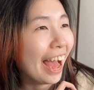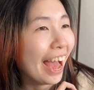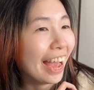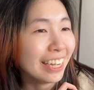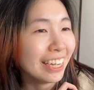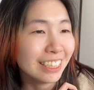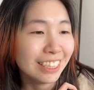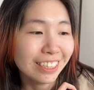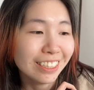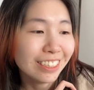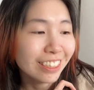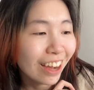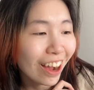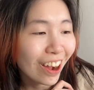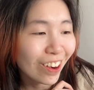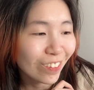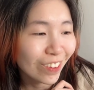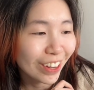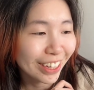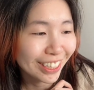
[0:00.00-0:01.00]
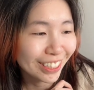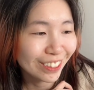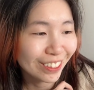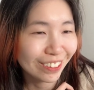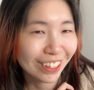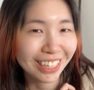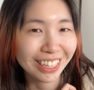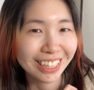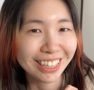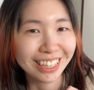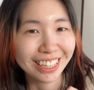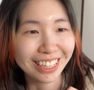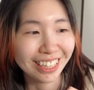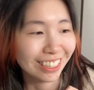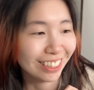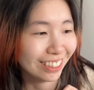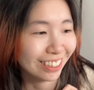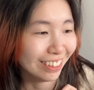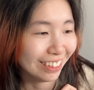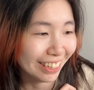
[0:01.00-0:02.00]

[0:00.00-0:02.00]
I did not want to do anything until